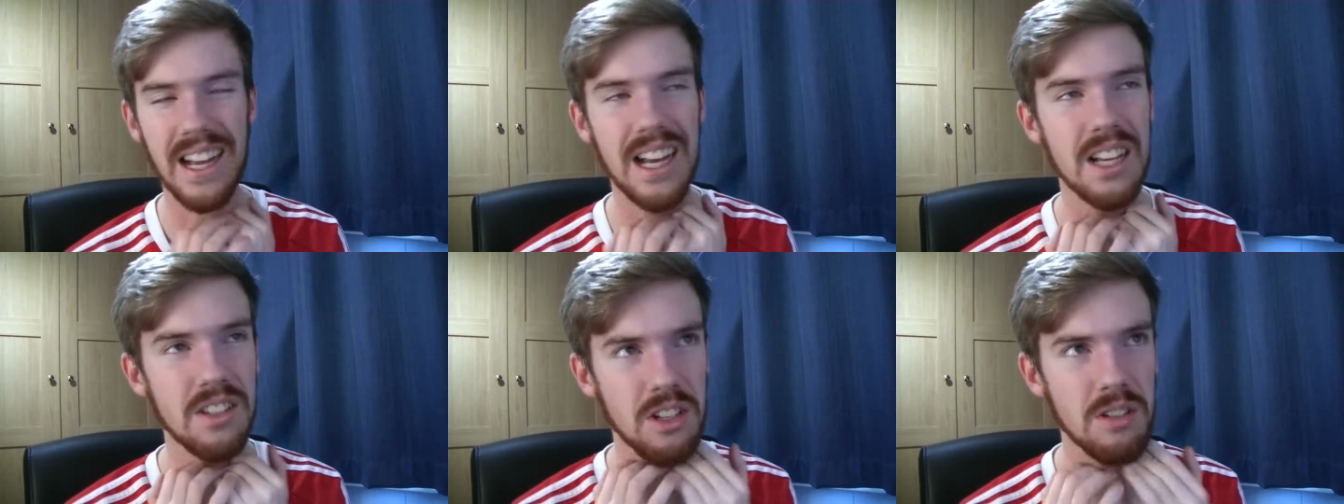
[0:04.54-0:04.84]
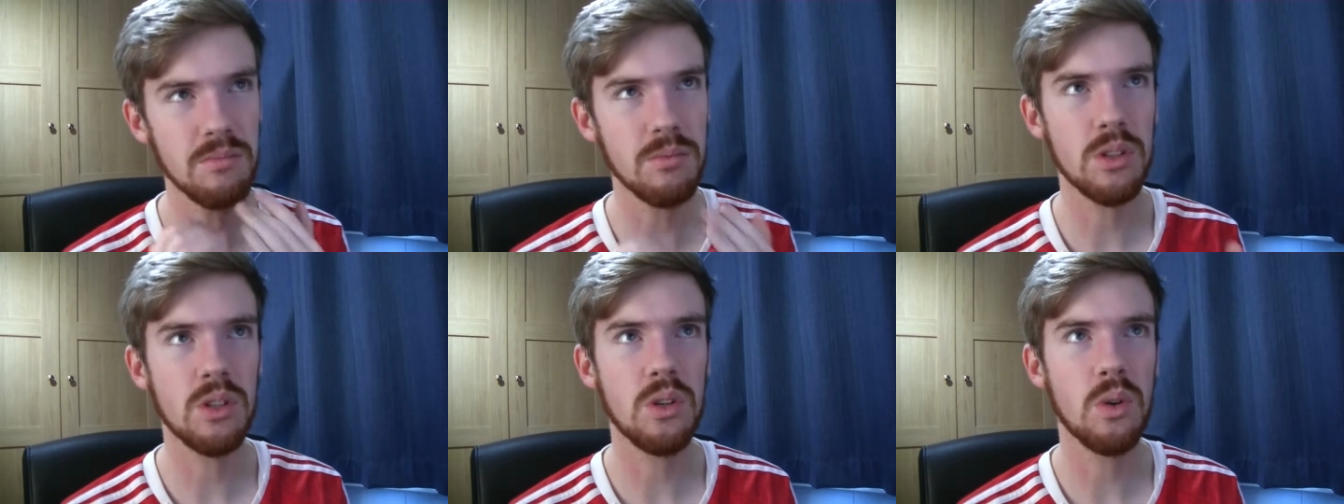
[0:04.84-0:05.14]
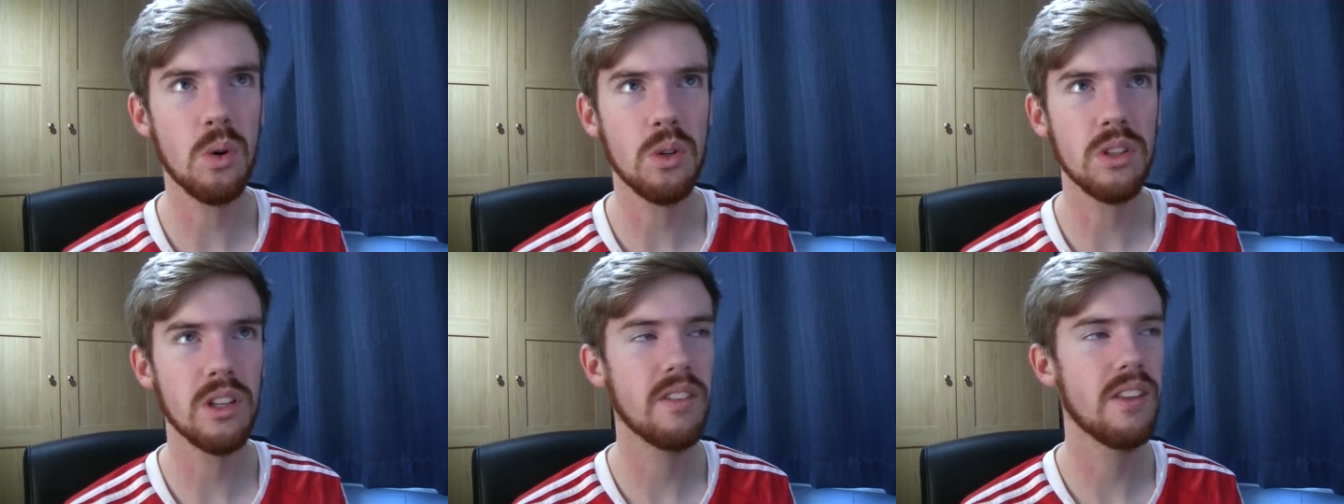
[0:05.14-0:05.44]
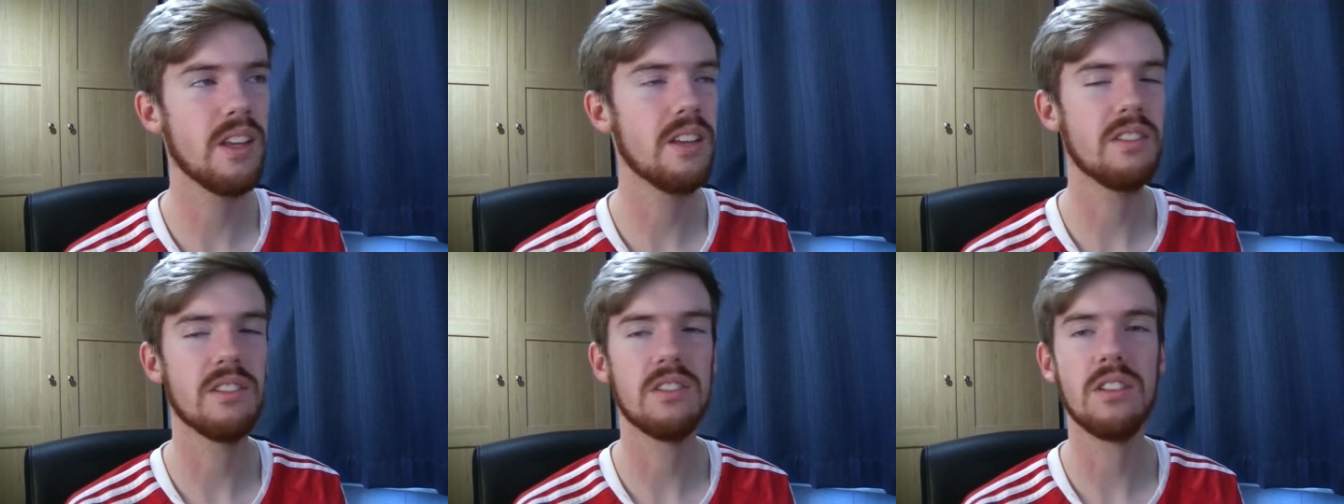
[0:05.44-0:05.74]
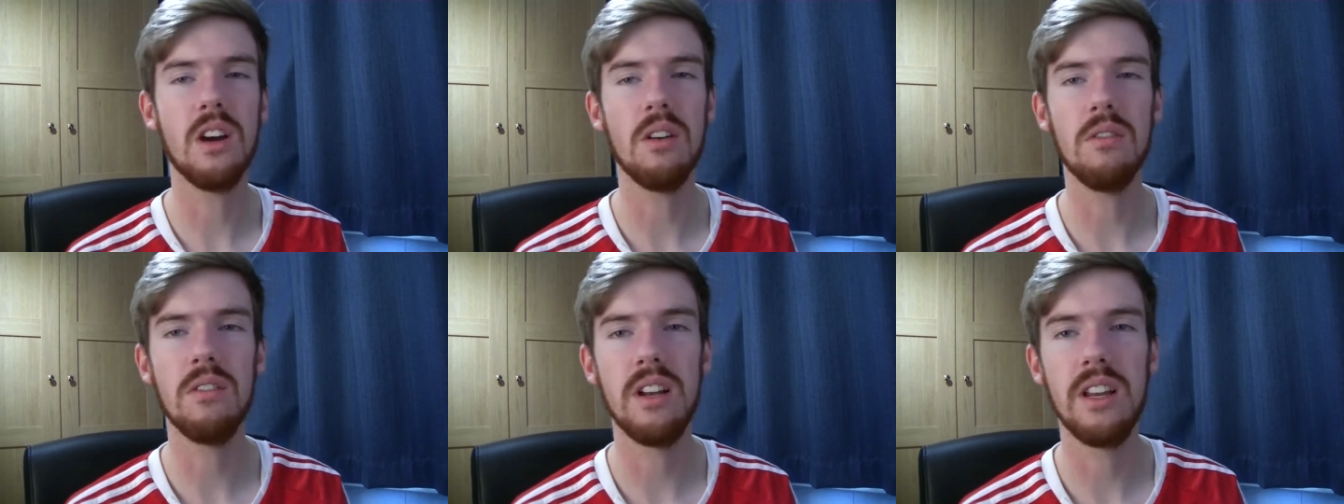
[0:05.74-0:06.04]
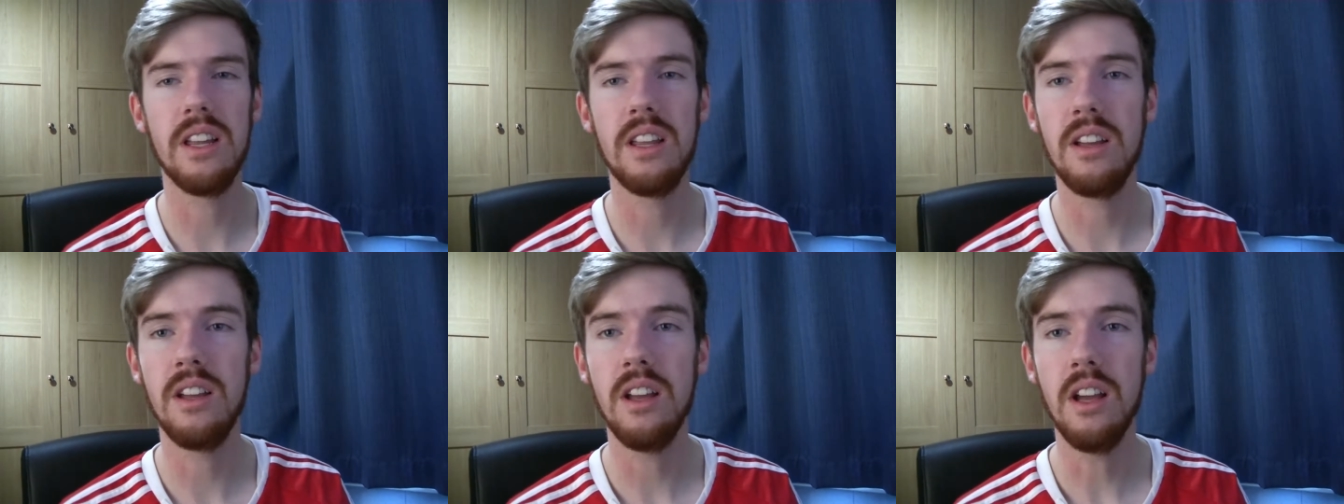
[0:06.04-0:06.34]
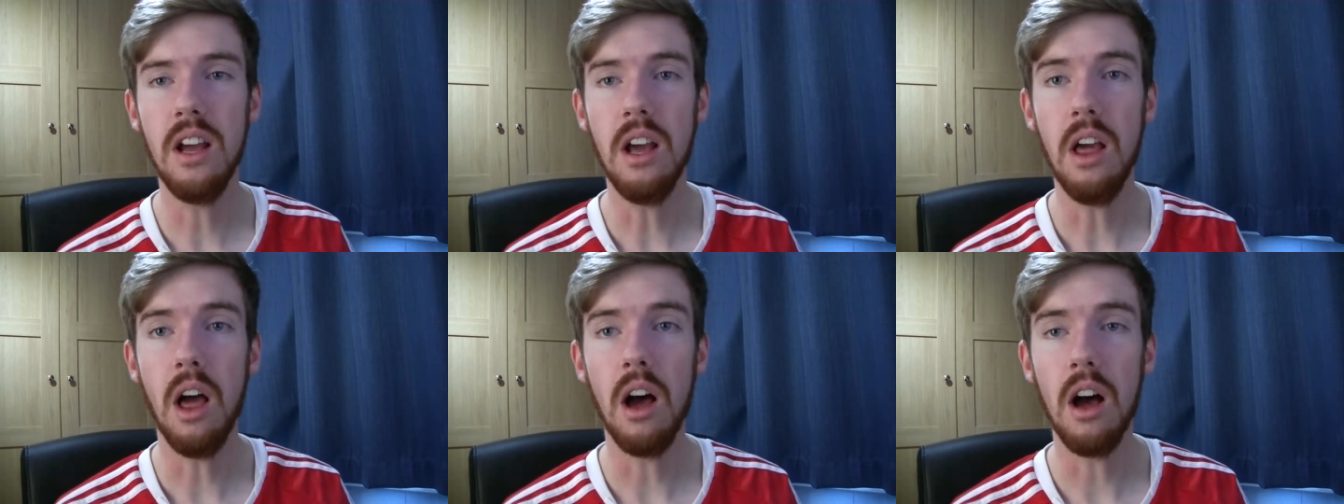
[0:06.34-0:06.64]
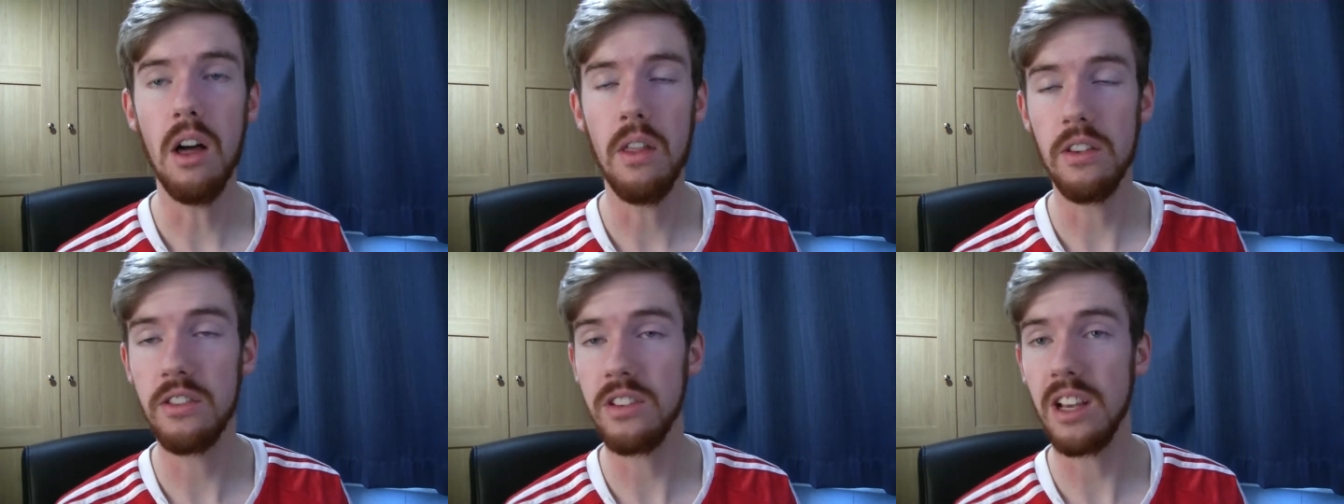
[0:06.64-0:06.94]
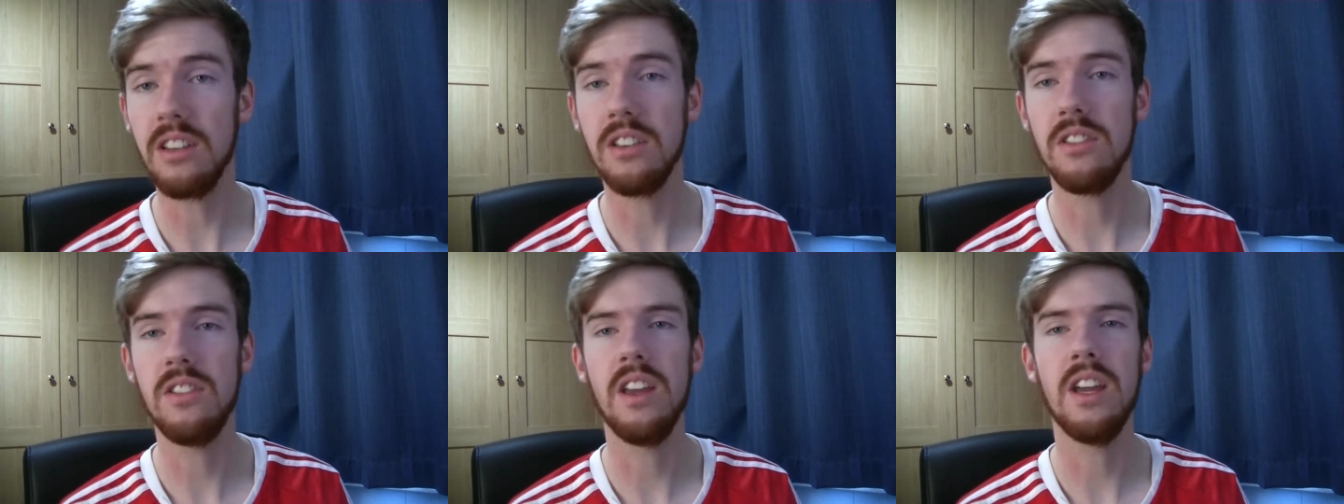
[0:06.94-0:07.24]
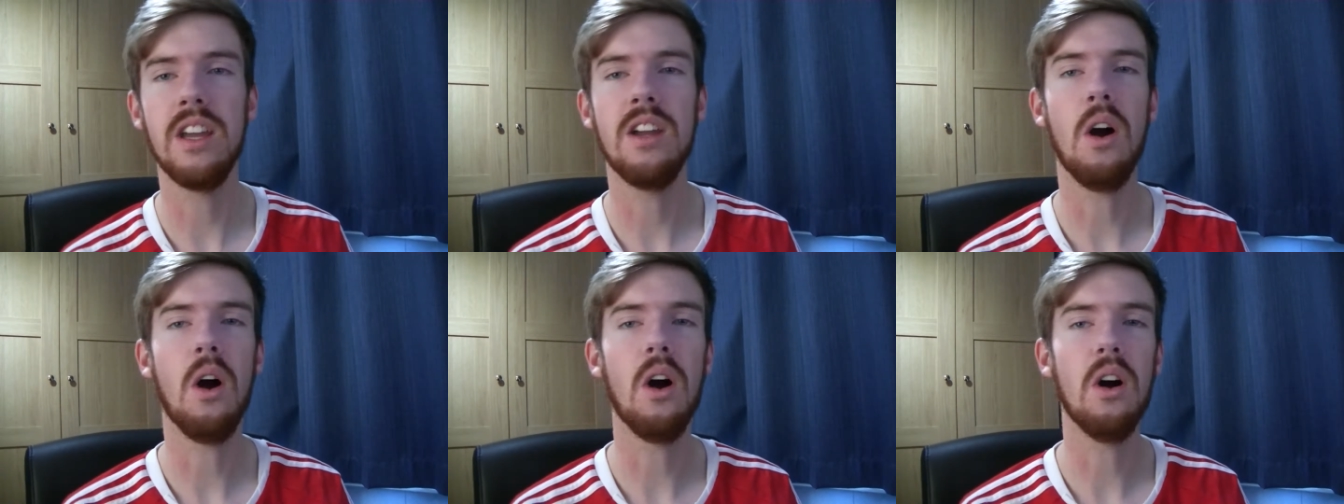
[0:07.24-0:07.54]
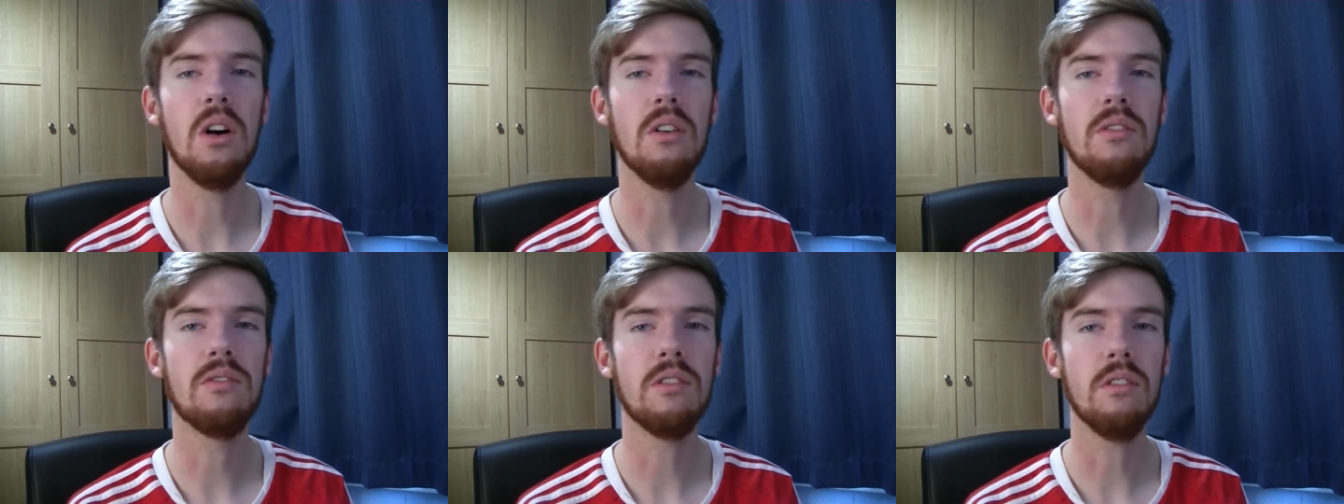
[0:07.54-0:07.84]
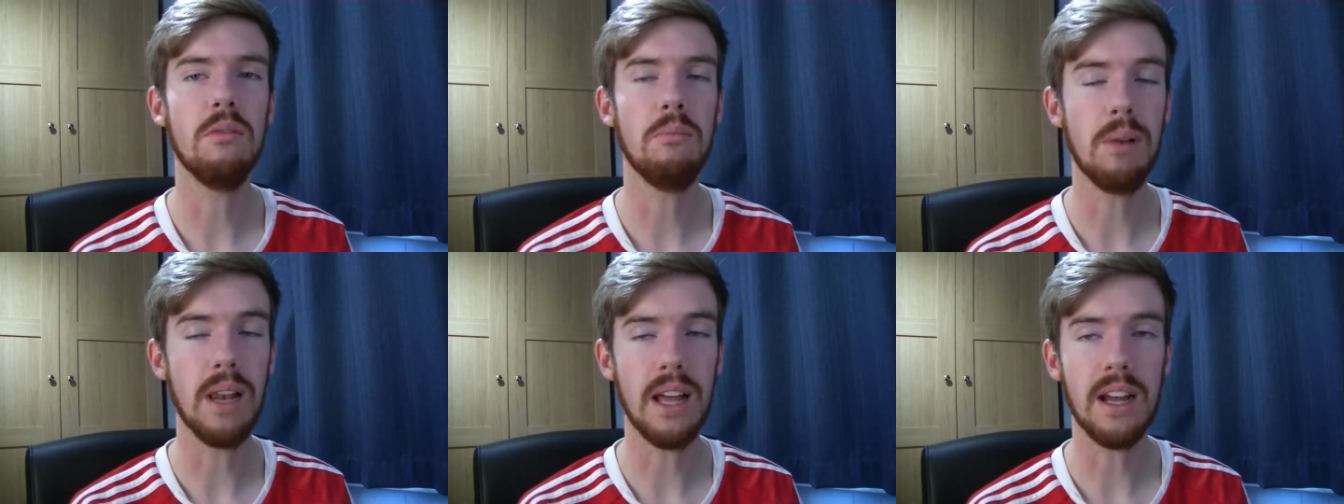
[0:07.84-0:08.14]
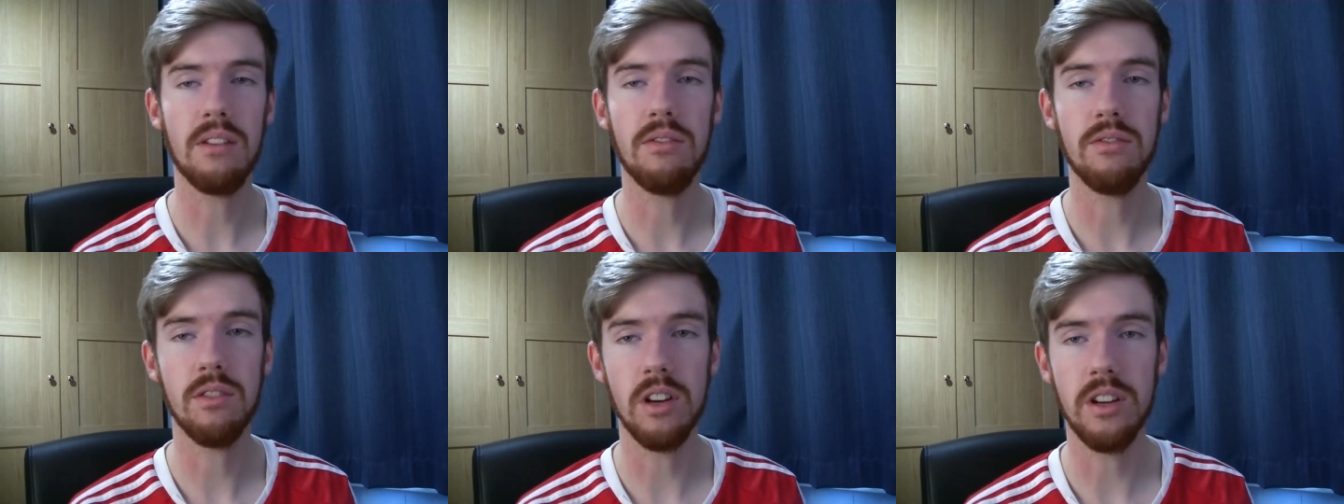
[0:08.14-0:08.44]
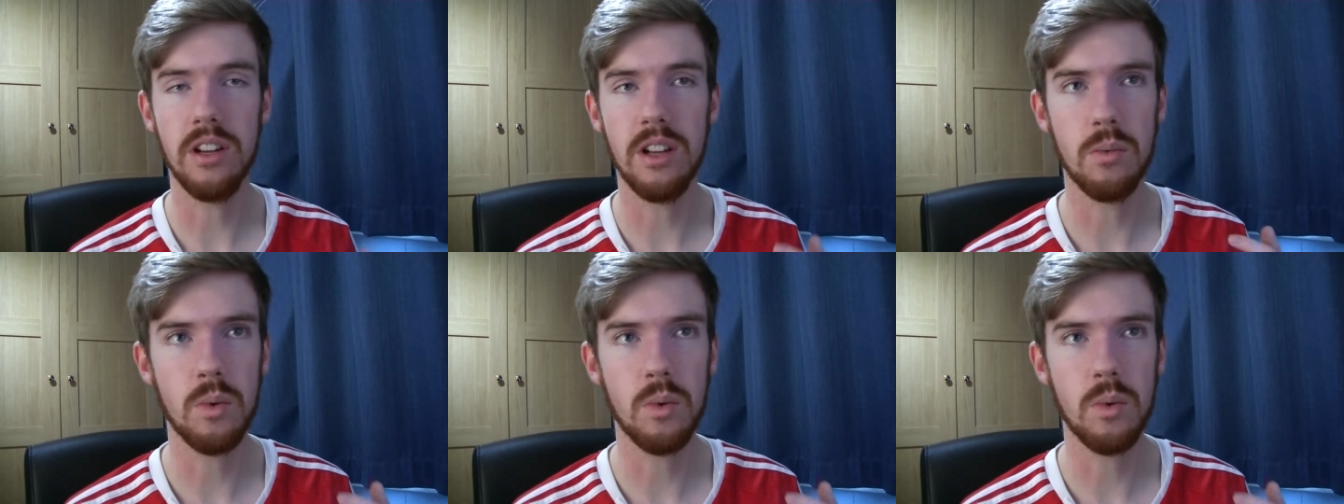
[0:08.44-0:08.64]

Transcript: As I'm recording this, it's currently uh, the Saturday of Black Friday